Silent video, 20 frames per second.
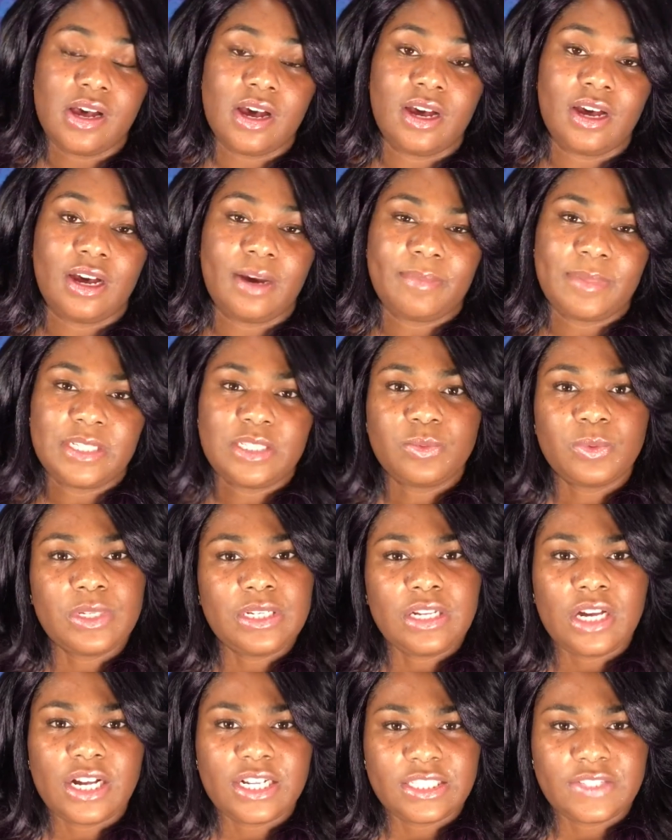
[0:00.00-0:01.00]
It's
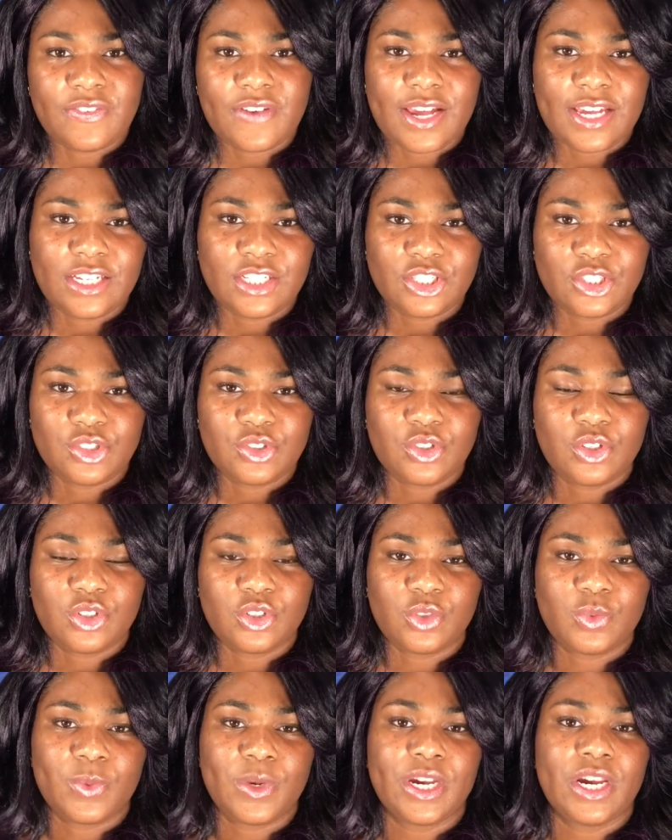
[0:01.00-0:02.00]
really hard to find edge
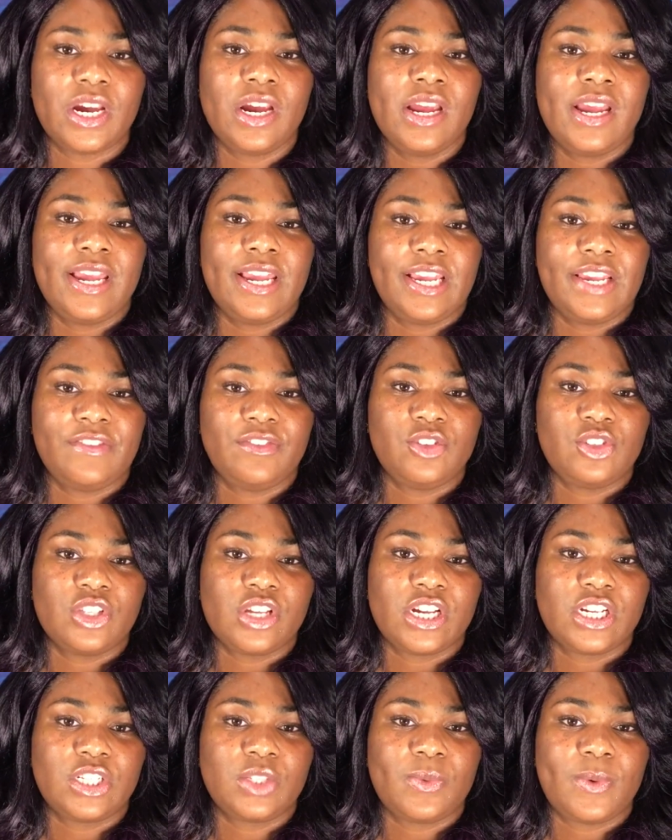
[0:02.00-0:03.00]
controls where if you
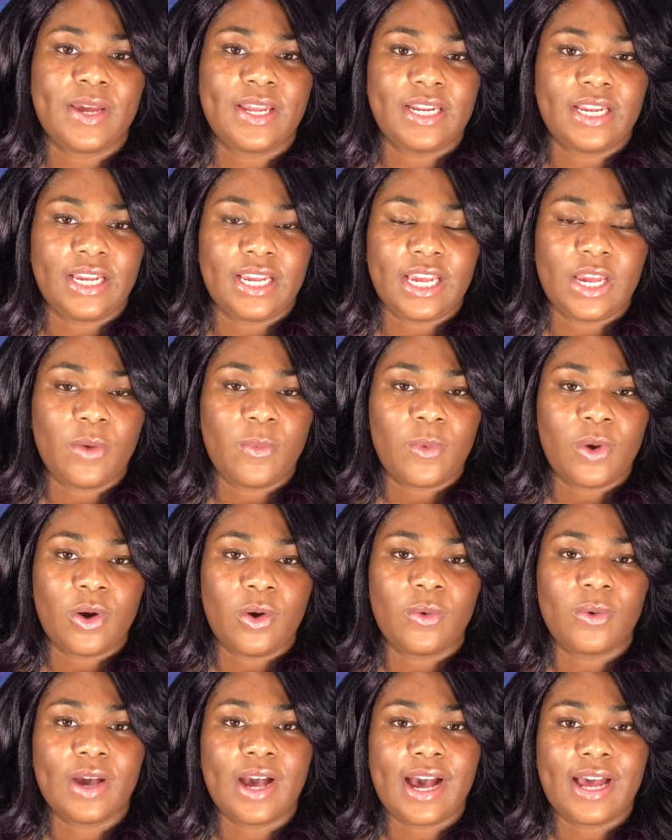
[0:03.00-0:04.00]
start sweating, it
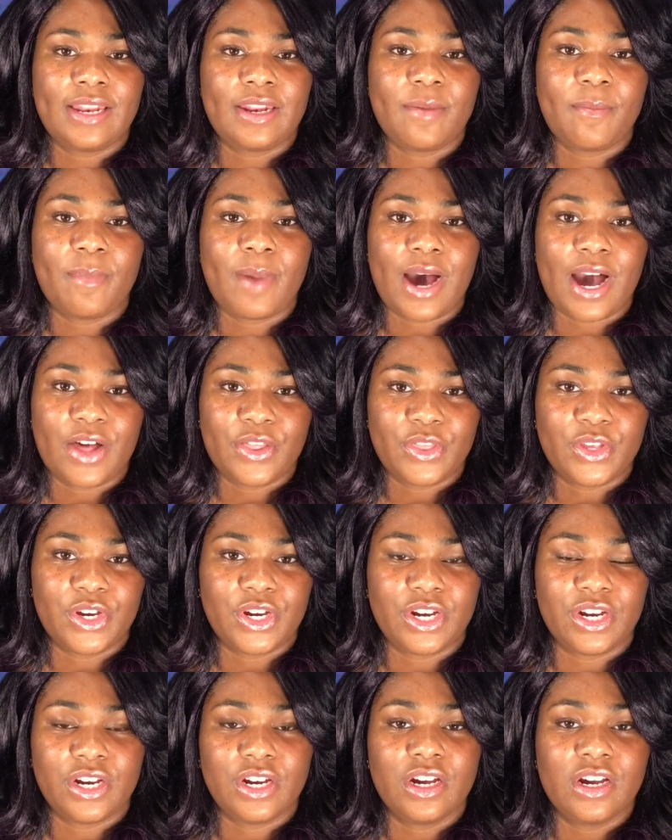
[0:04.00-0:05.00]
won't kind of
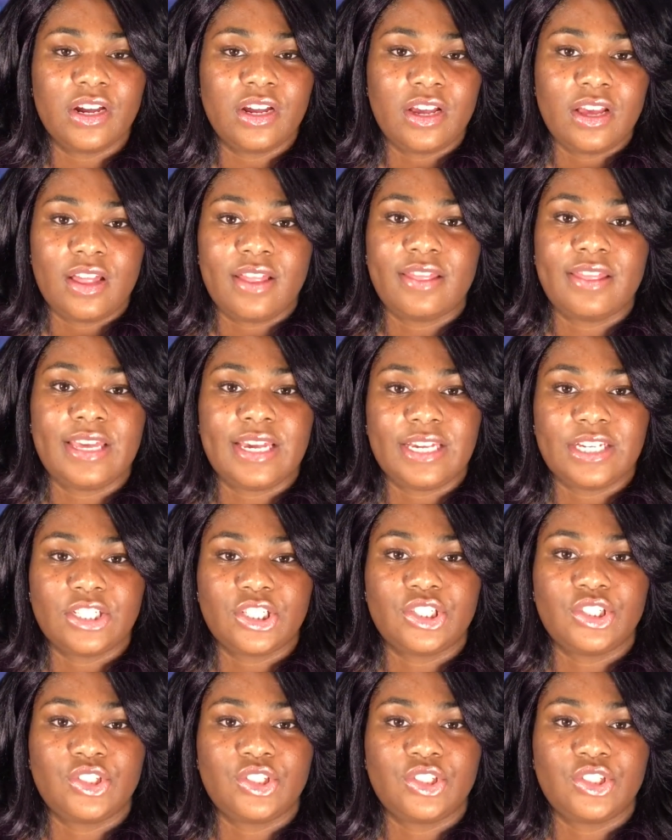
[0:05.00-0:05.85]
bother the edge